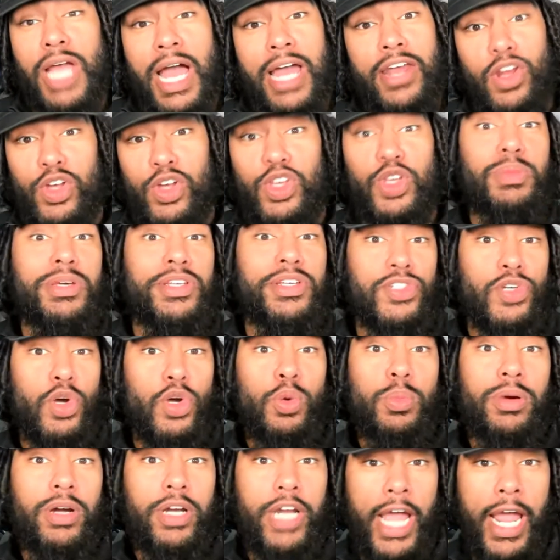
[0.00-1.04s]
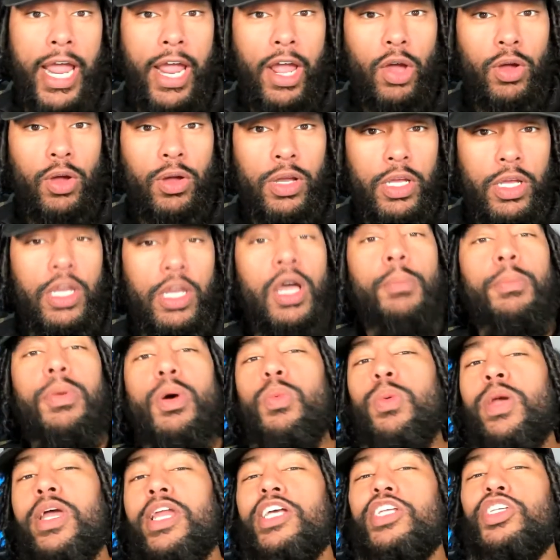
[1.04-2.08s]
I know you've been sober now, but
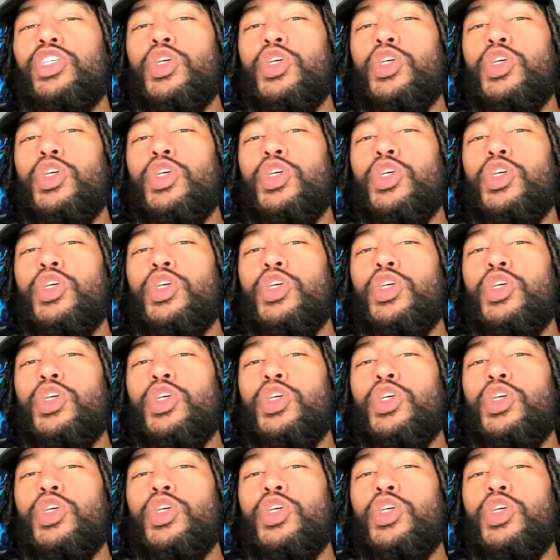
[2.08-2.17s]
when did